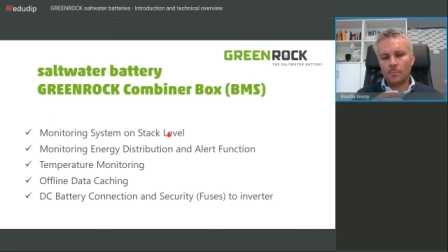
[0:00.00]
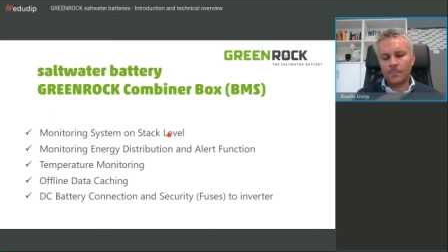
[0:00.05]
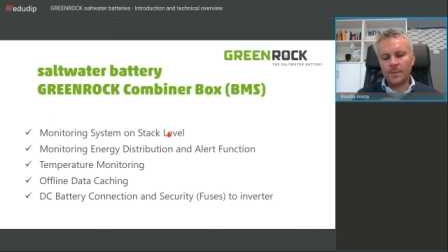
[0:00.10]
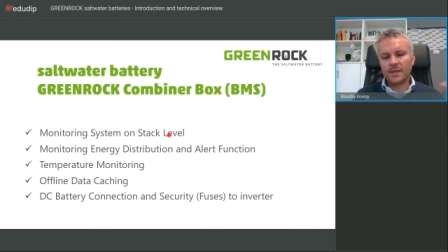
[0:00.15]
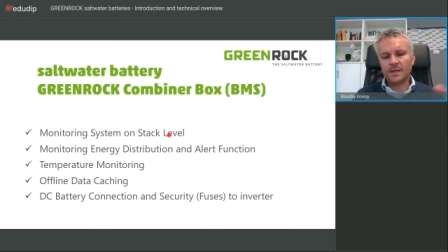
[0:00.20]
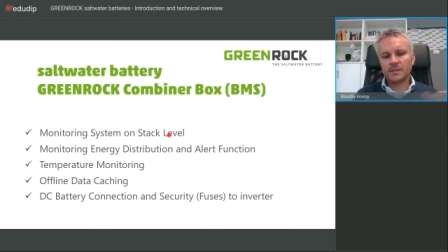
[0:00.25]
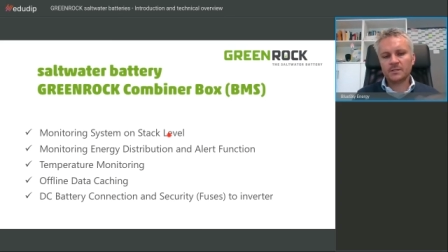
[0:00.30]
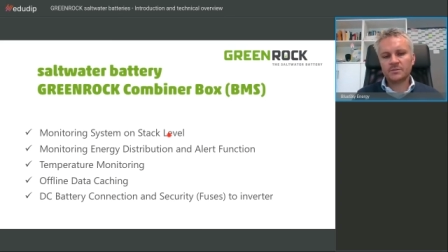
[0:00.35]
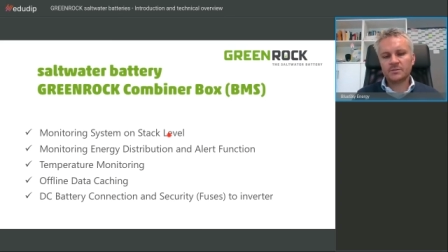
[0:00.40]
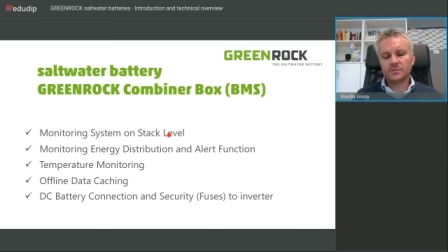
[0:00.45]

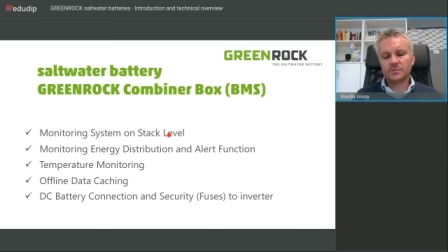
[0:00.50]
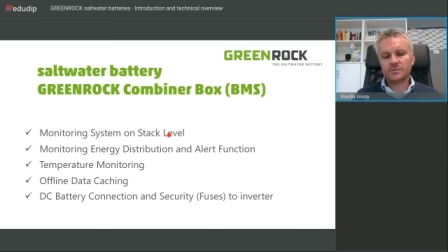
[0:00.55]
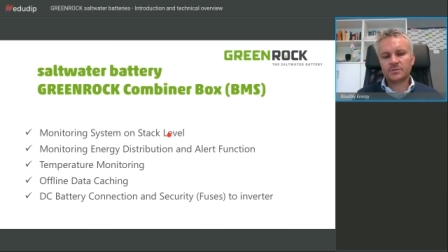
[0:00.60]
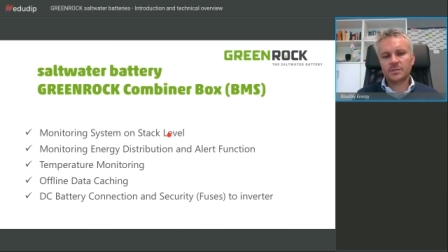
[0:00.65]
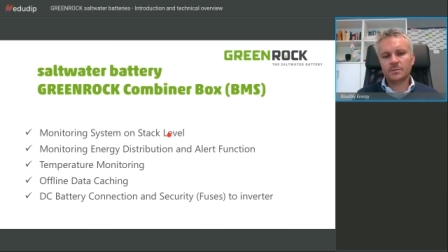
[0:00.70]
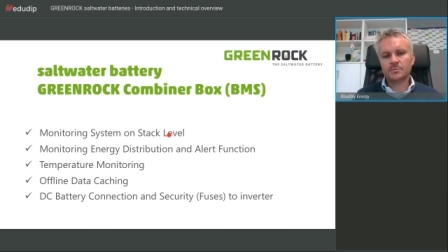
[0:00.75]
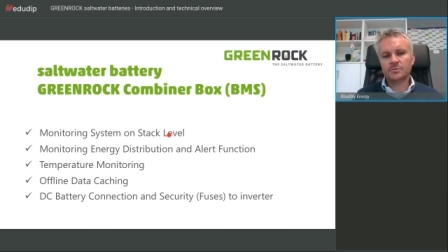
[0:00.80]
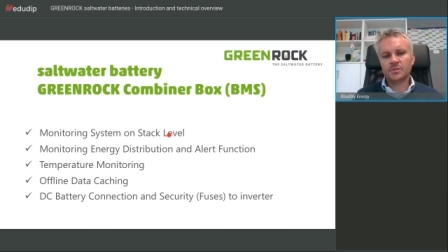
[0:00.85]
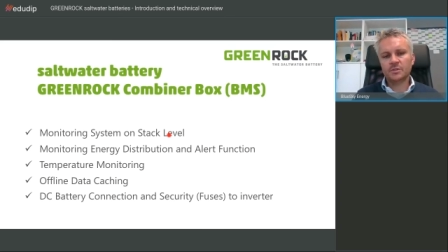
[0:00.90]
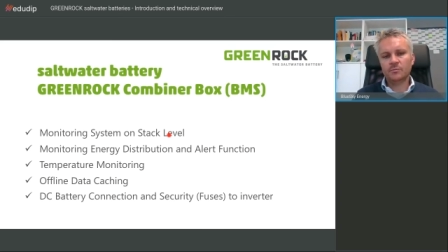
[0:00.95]
Then
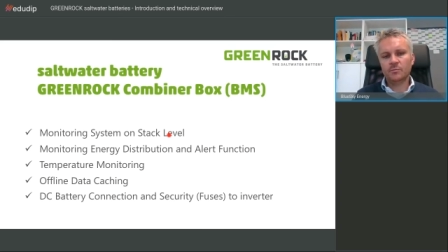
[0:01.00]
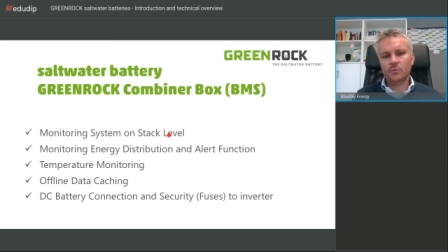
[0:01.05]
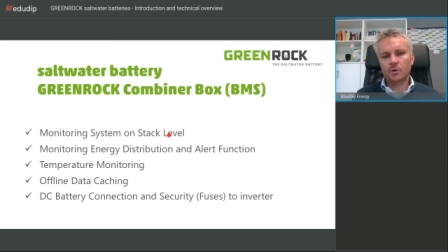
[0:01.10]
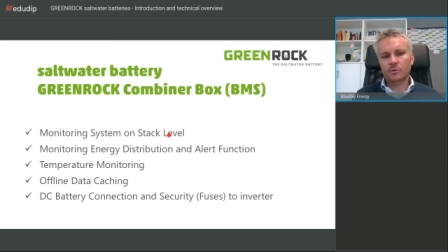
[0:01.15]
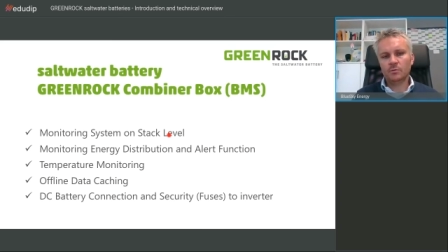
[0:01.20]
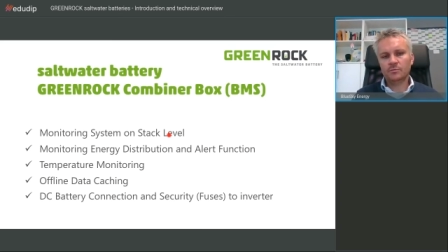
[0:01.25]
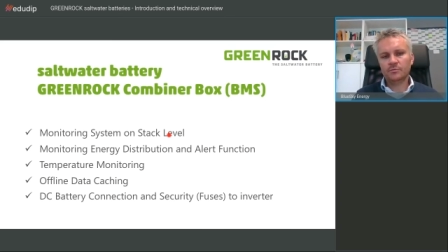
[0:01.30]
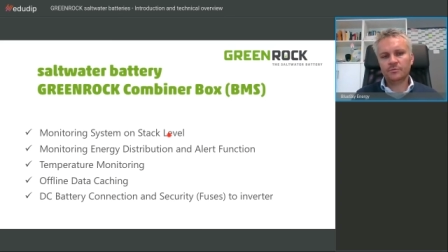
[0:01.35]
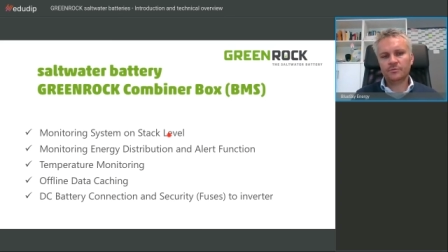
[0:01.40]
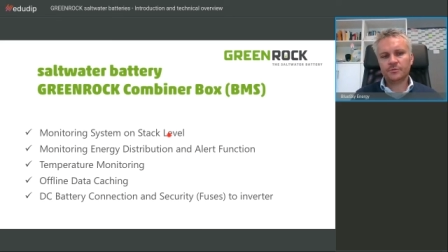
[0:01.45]

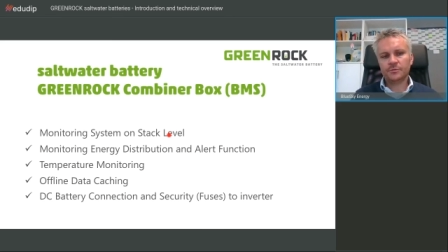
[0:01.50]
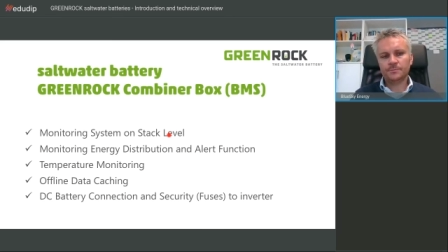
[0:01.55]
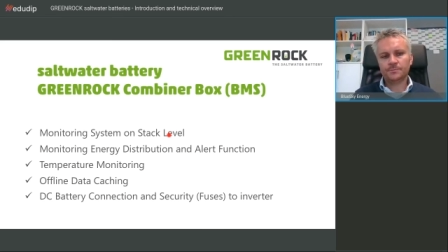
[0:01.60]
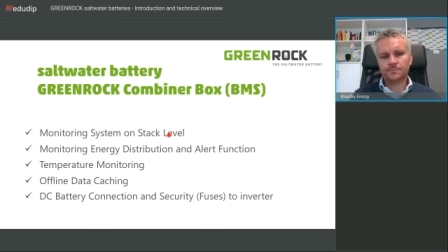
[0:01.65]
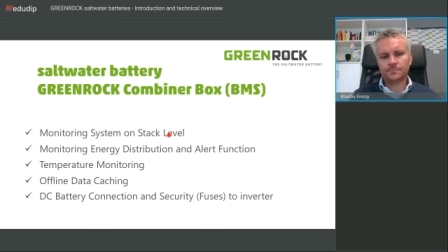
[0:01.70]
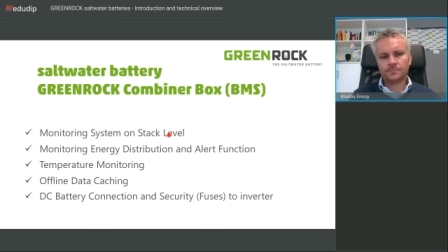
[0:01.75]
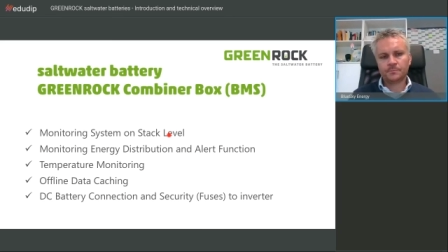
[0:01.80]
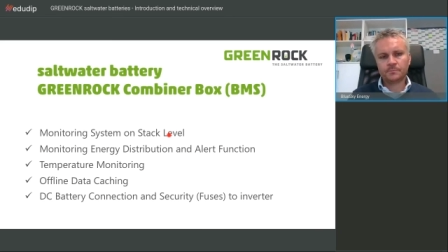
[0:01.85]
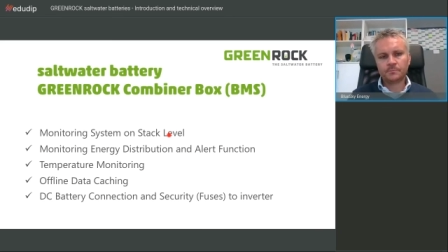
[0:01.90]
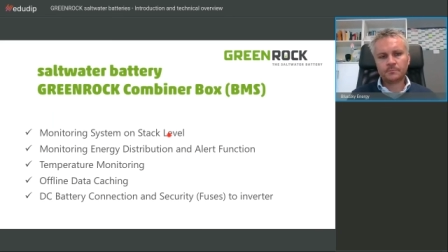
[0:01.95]

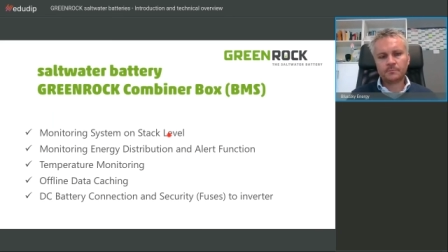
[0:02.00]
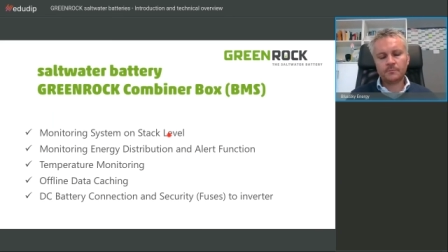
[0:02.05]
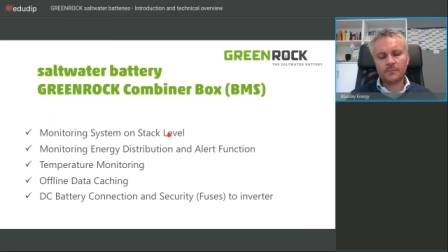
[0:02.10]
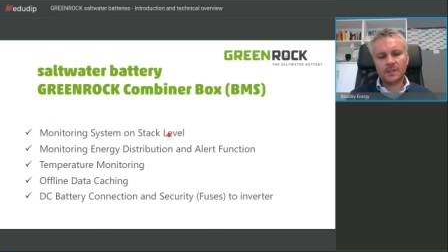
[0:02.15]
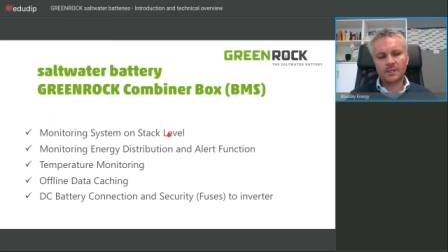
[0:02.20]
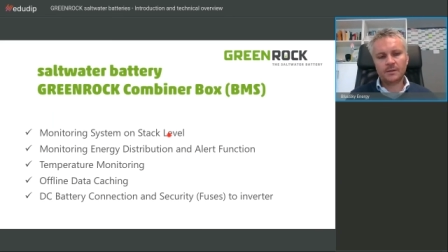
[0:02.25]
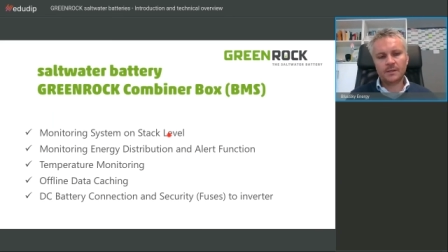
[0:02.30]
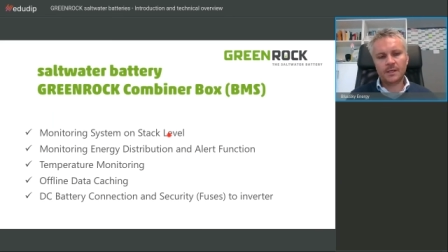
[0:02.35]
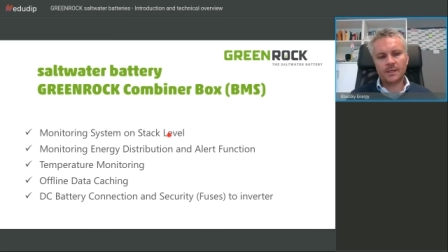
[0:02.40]
it's